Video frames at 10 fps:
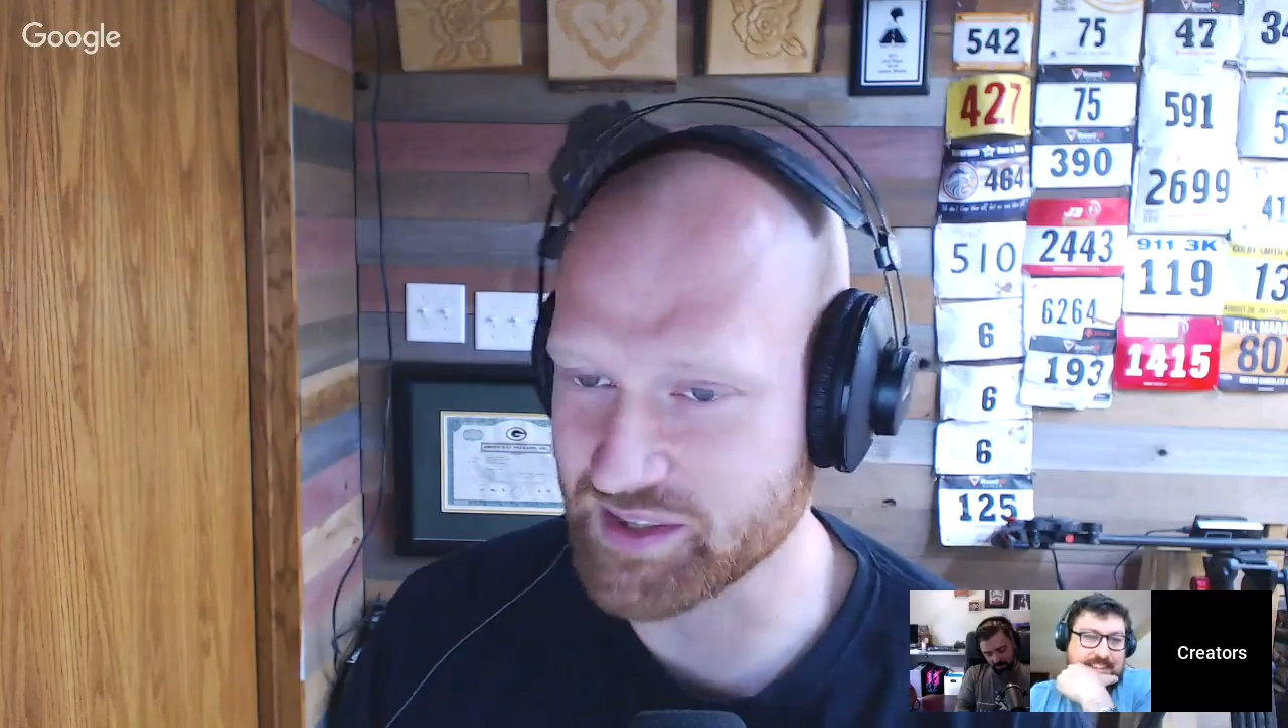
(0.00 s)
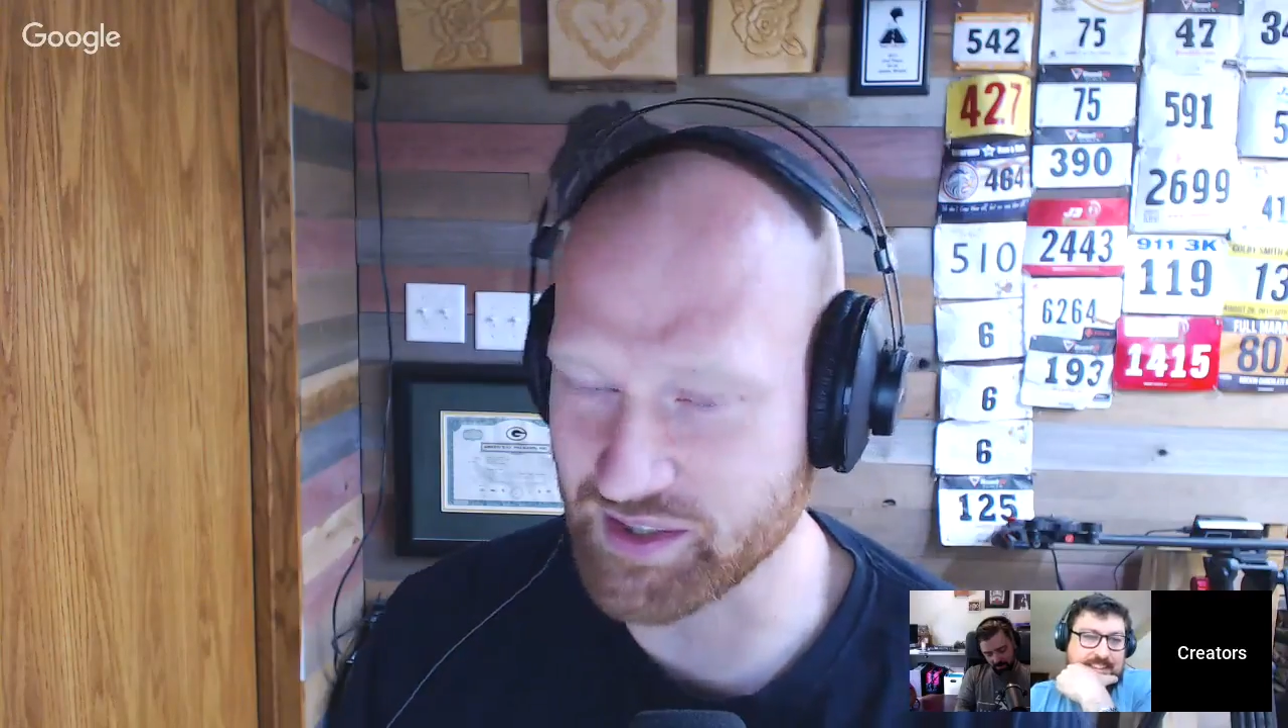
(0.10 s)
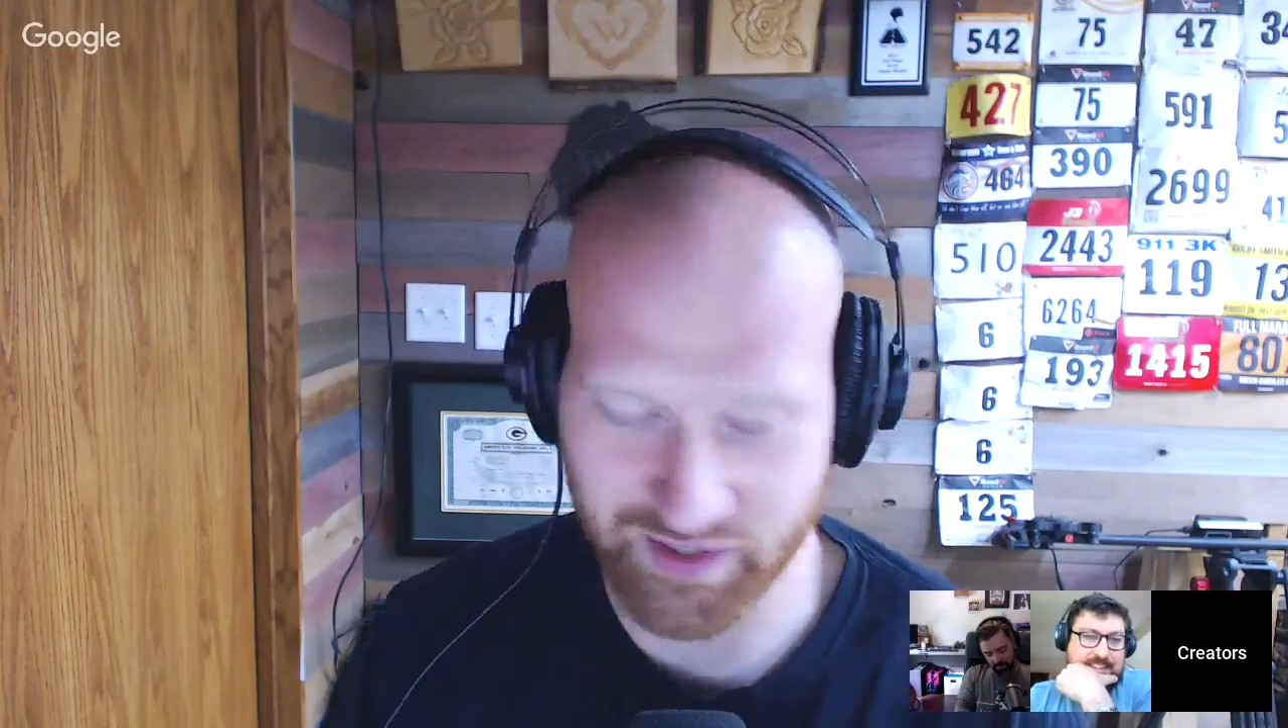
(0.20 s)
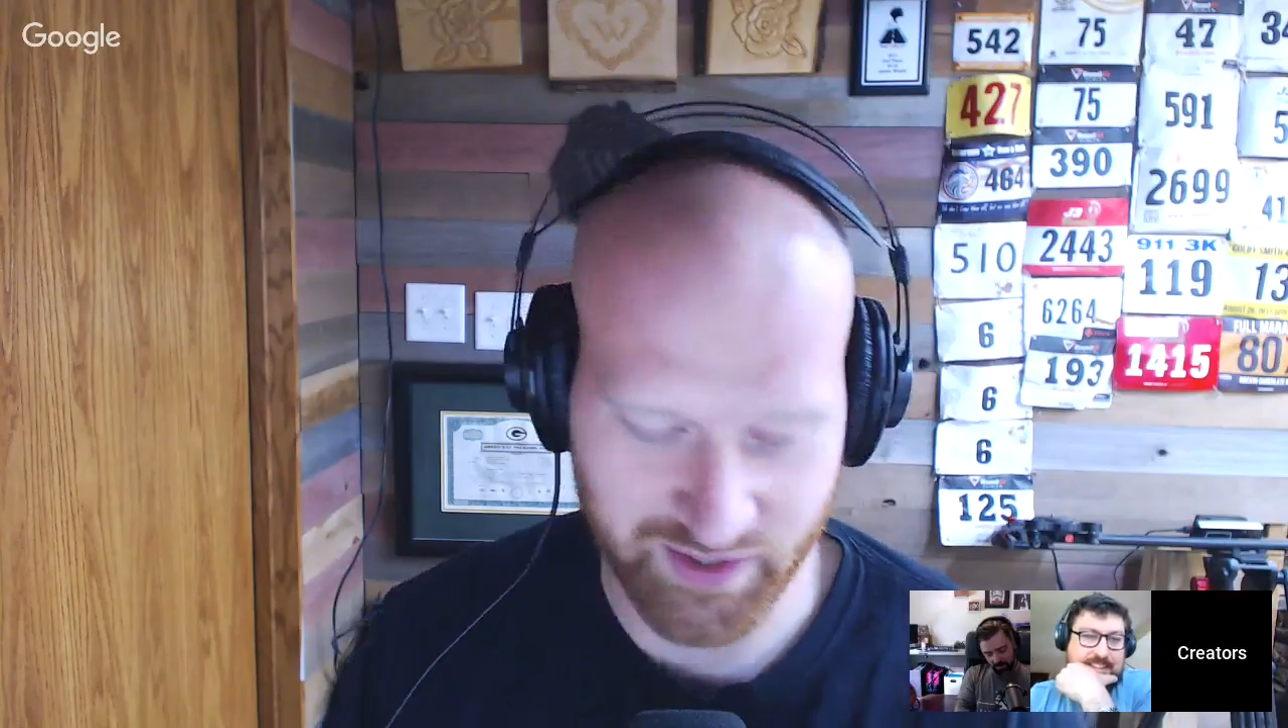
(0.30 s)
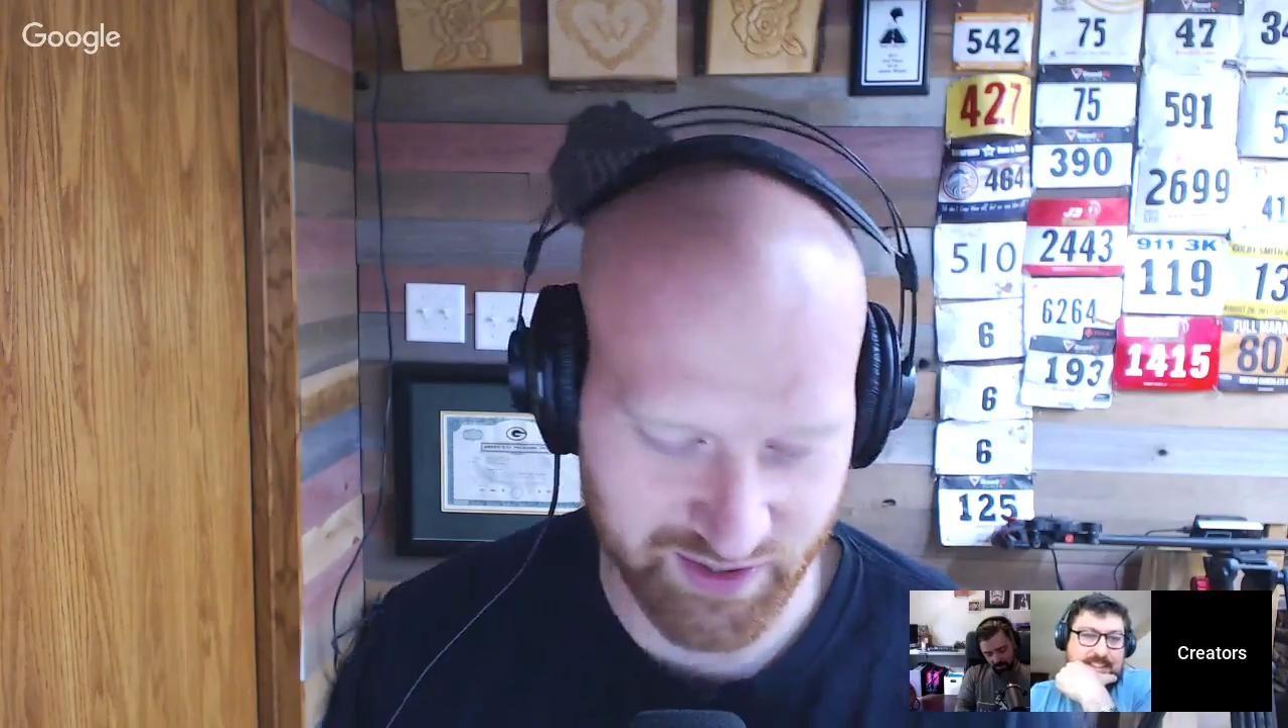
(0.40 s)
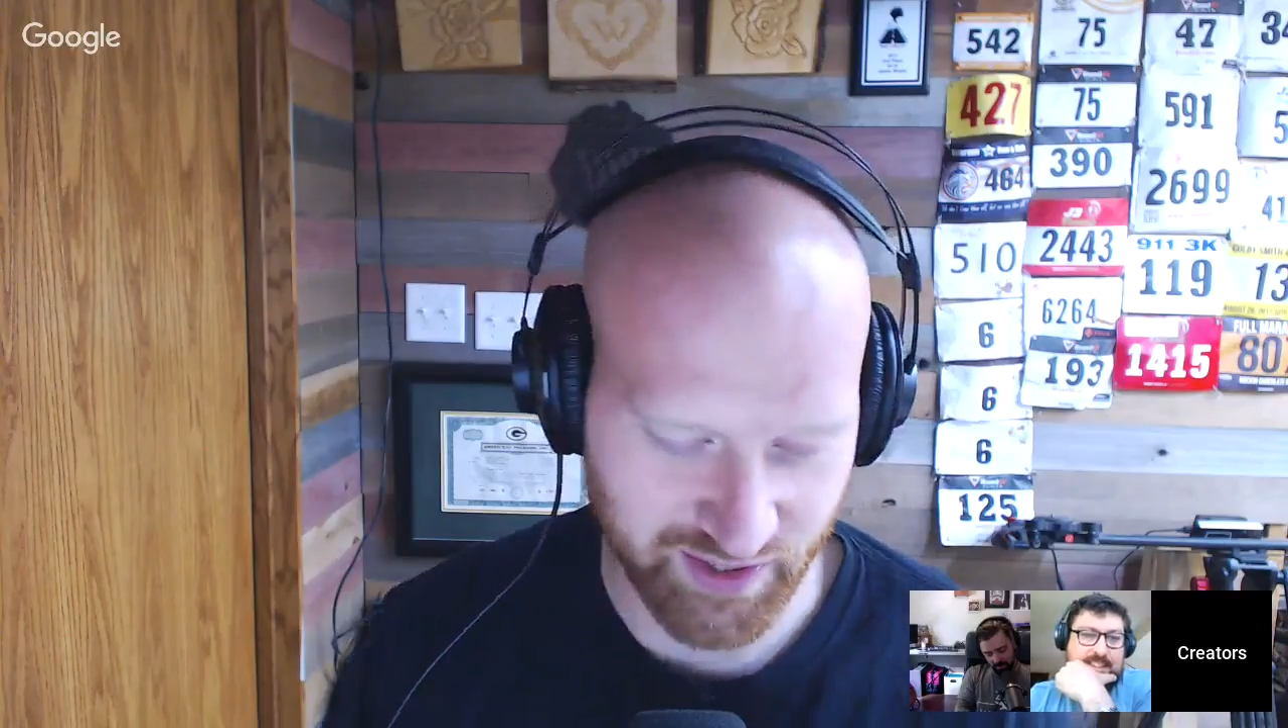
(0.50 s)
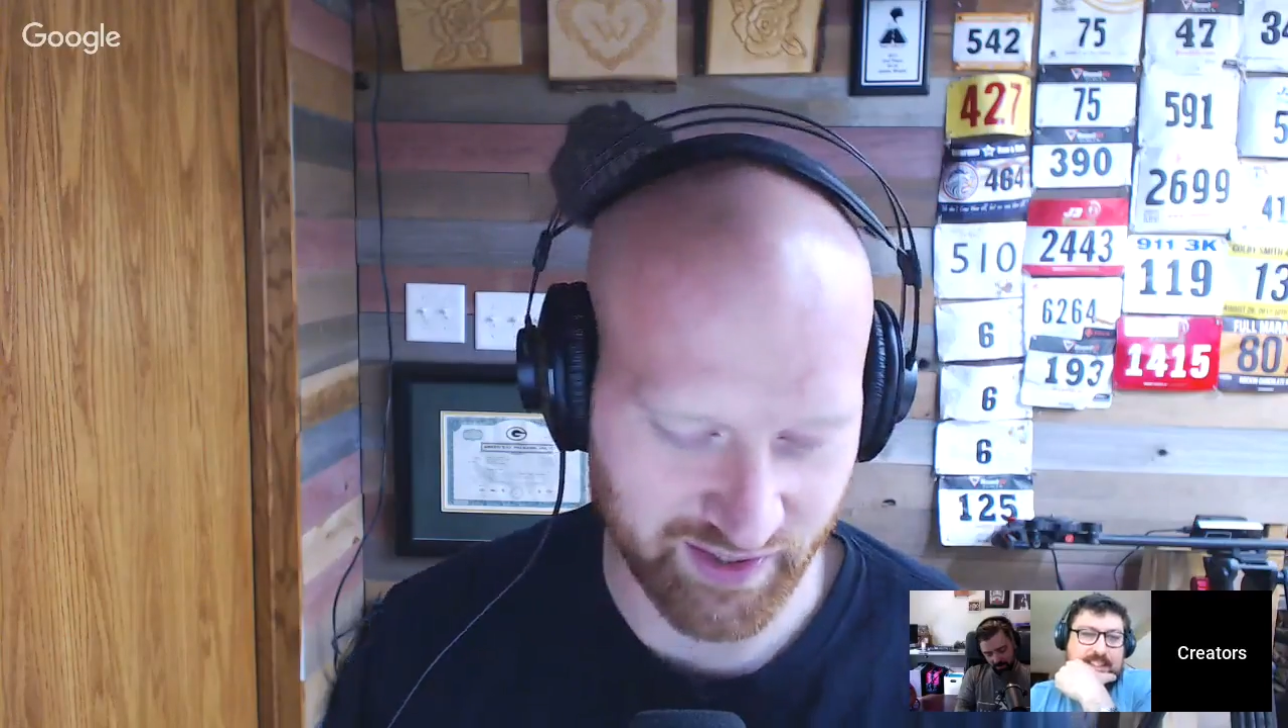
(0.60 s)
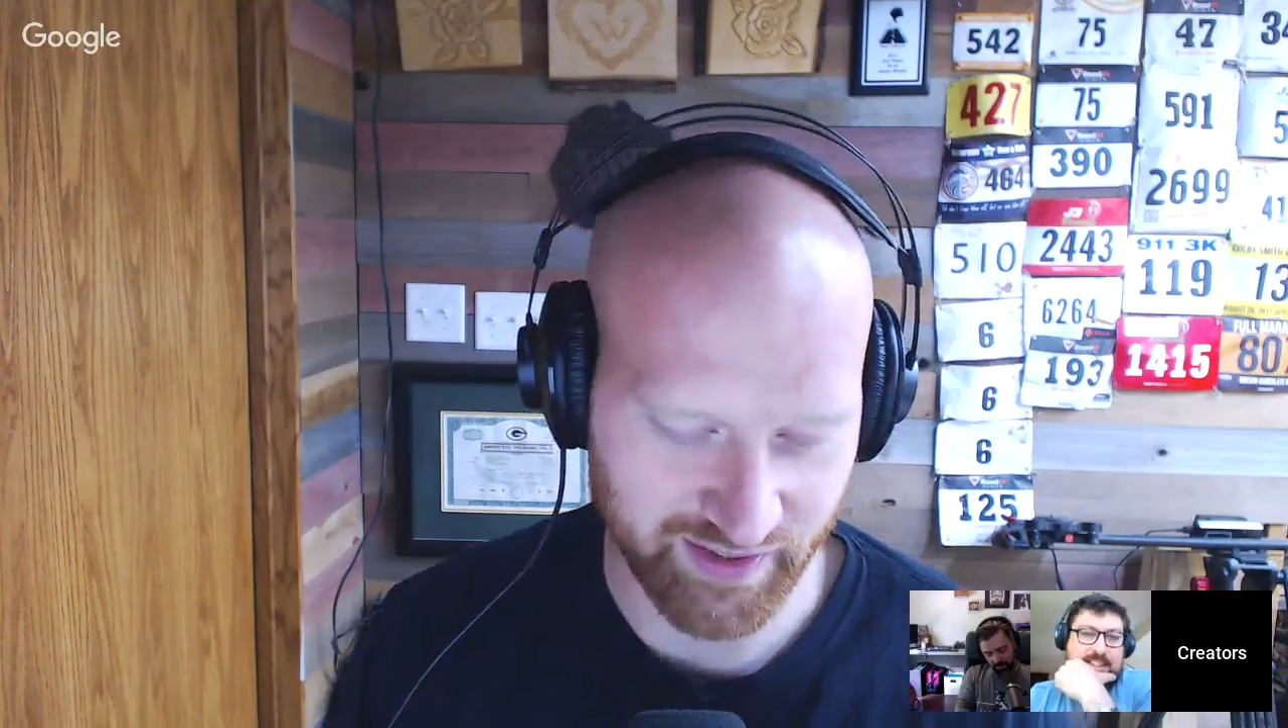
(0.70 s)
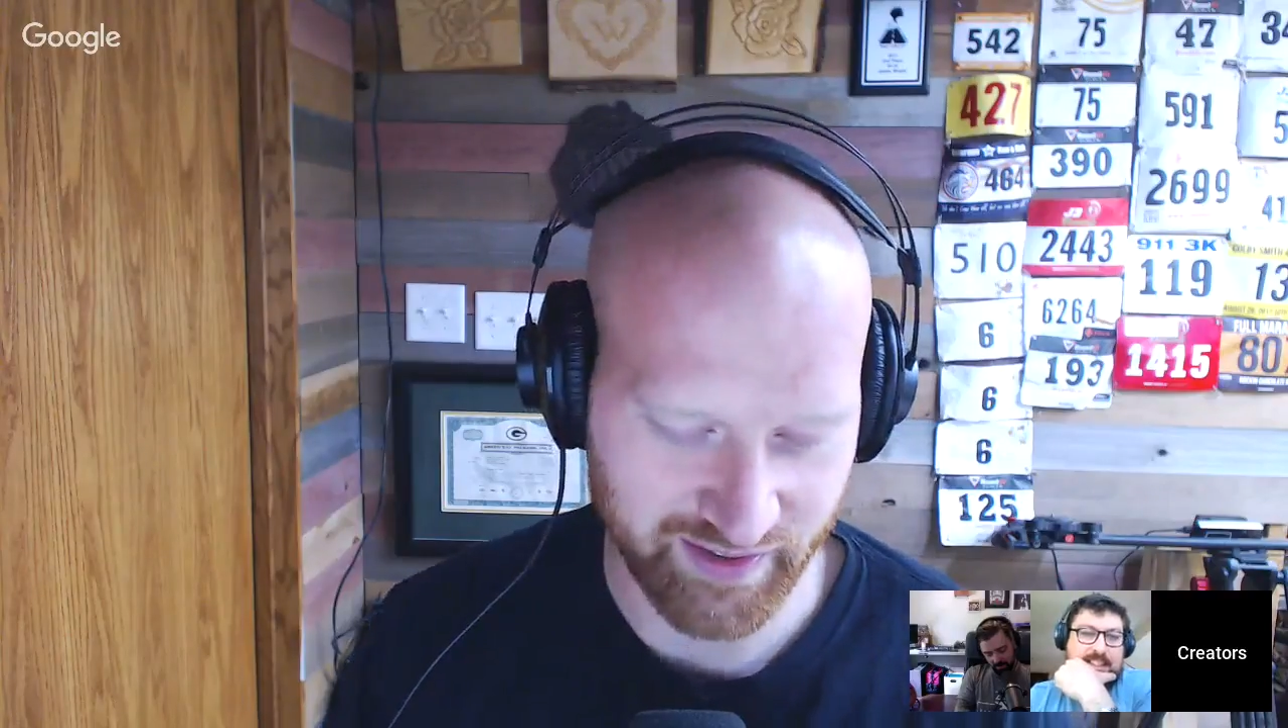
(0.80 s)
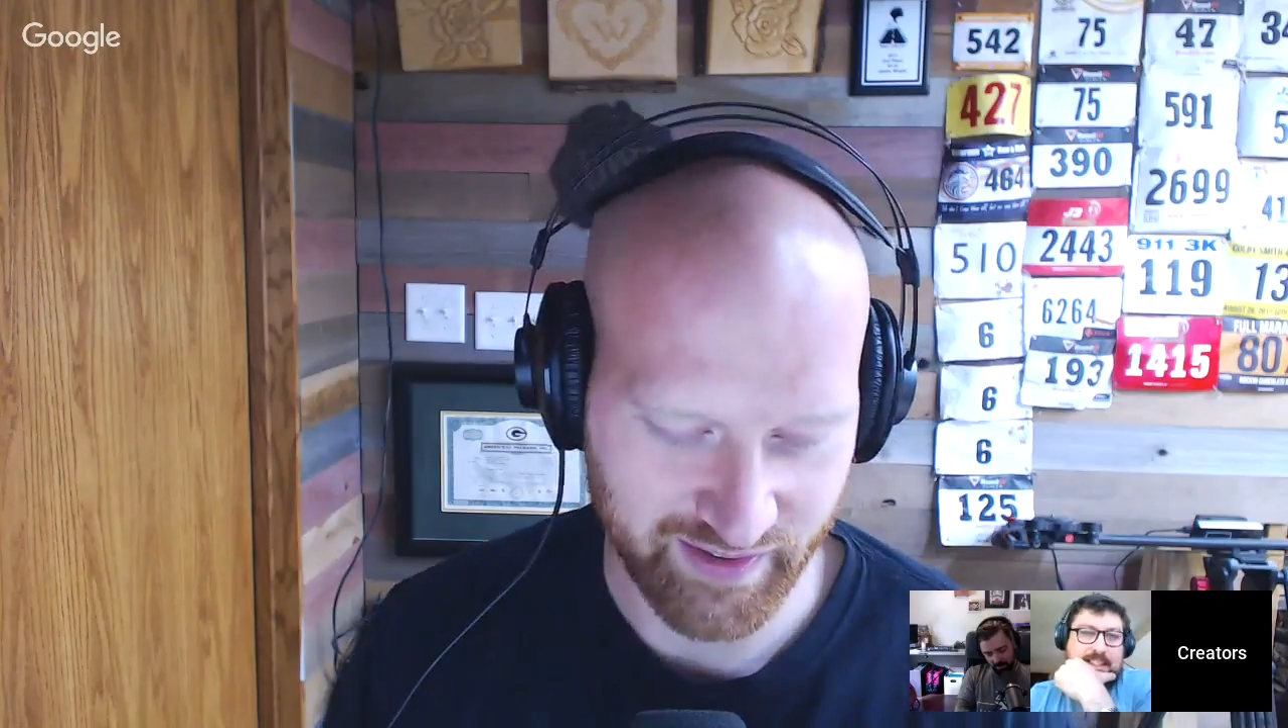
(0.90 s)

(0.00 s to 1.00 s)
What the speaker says: circular saw.